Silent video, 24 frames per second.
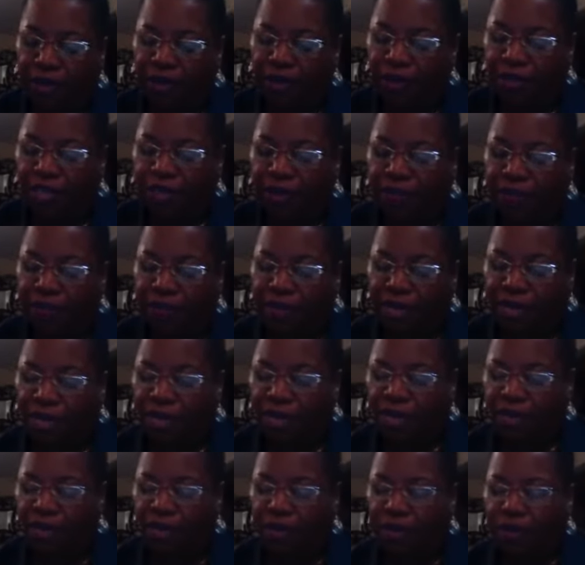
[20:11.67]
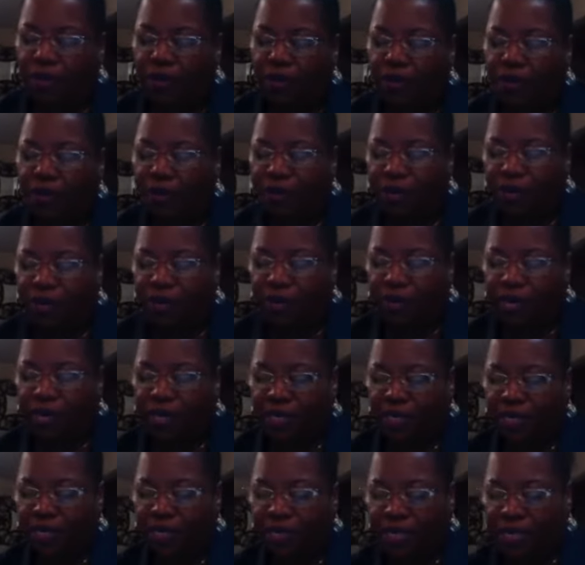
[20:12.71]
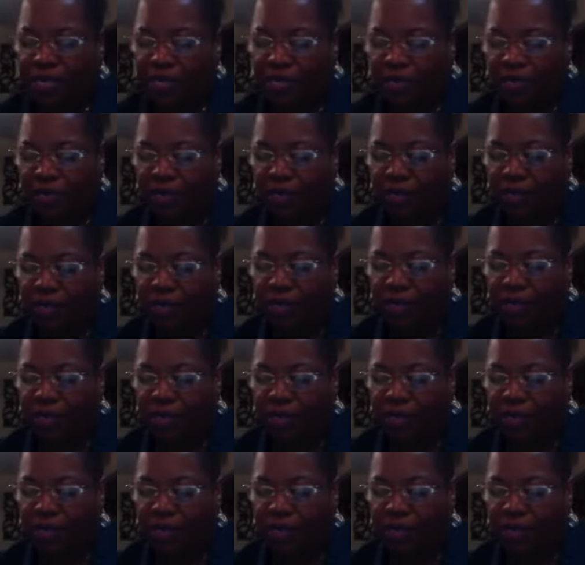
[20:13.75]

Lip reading: you submit to procrastination